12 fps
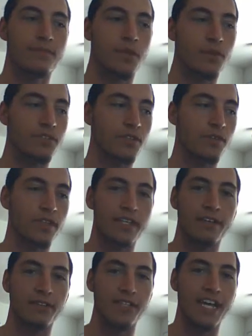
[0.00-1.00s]
It was
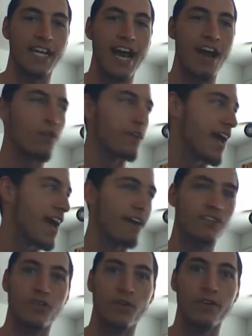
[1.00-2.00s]
like an hour and a
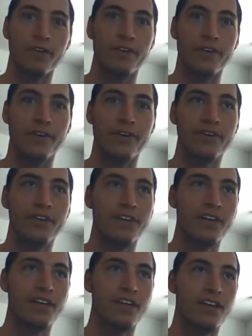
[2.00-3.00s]
half shorter though,
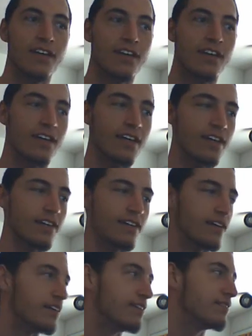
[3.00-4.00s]

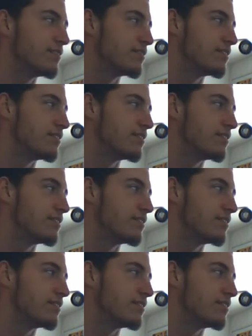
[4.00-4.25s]
and